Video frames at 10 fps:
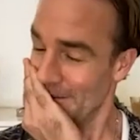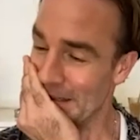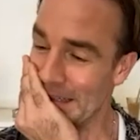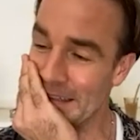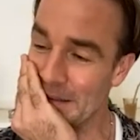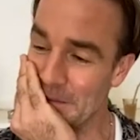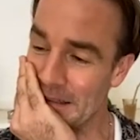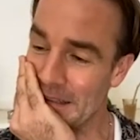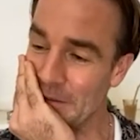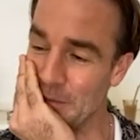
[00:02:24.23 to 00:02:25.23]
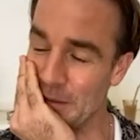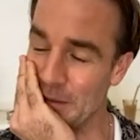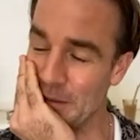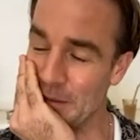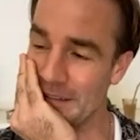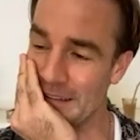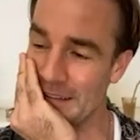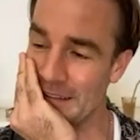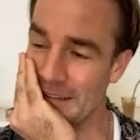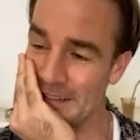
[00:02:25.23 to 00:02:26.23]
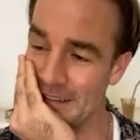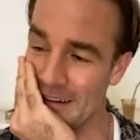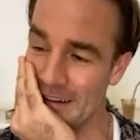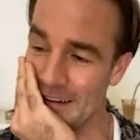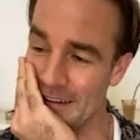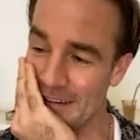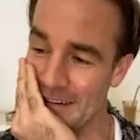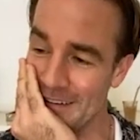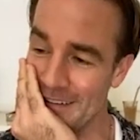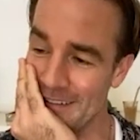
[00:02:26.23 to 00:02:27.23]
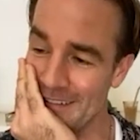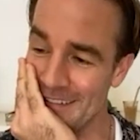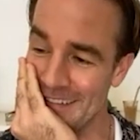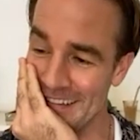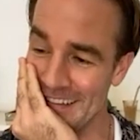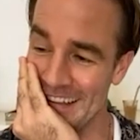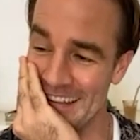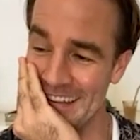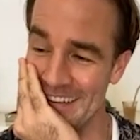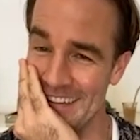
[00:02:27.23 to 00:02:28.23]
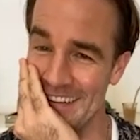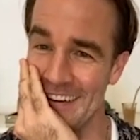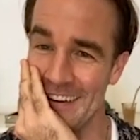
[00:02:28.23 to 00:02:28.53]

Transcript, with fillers: mean, I can't I can't repeat one of the things. Uh, the, the,